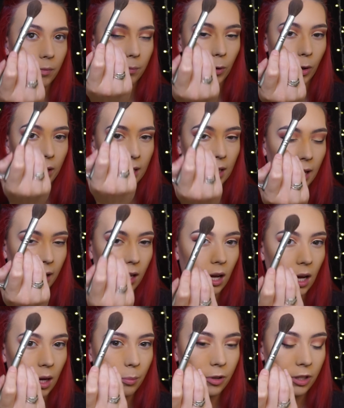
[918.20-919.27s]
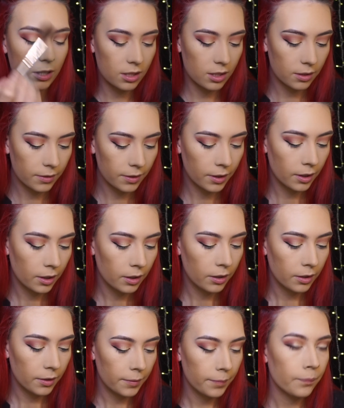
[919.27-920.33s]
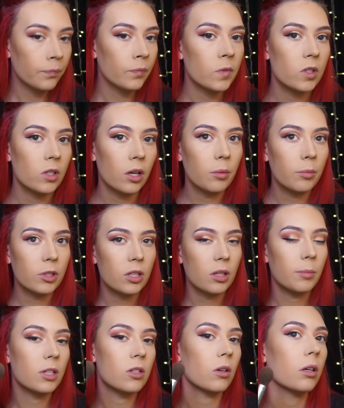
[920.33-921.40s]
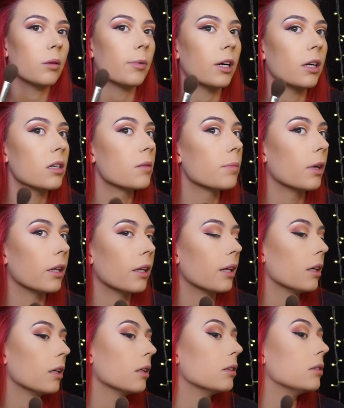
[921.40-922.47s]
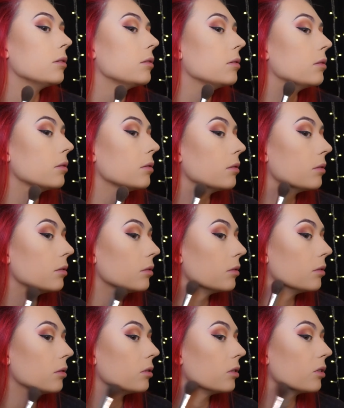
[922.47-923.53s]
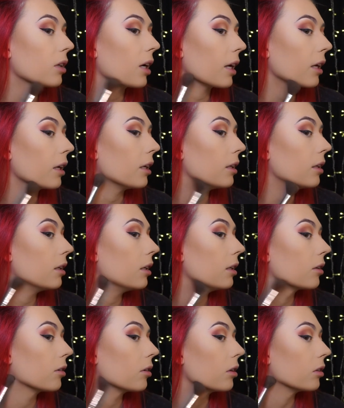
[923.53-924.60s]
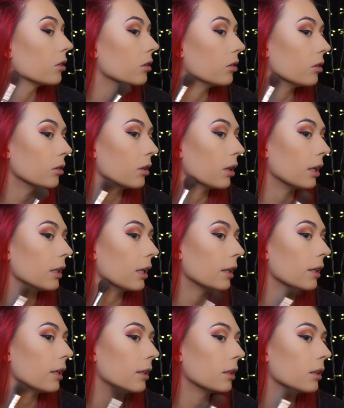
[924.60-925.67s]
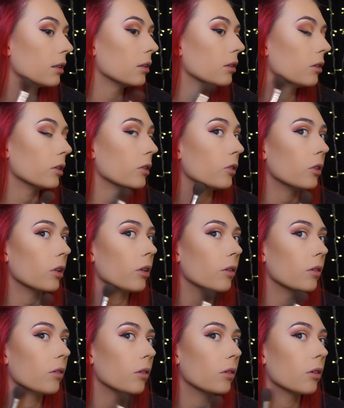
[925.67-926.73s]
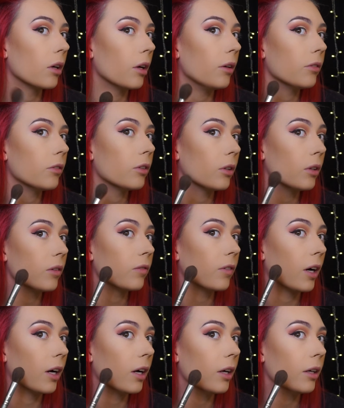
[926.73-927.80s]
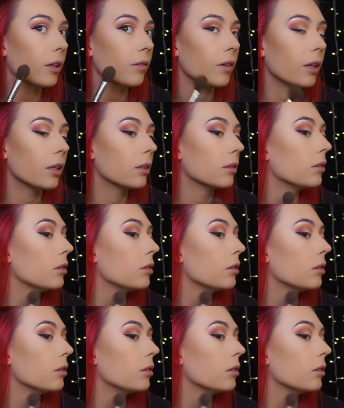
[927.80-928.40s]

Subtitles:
pointing like upwards. So don't put too much on your brush, but then drag it across your jawline like this. Just don't go too far over.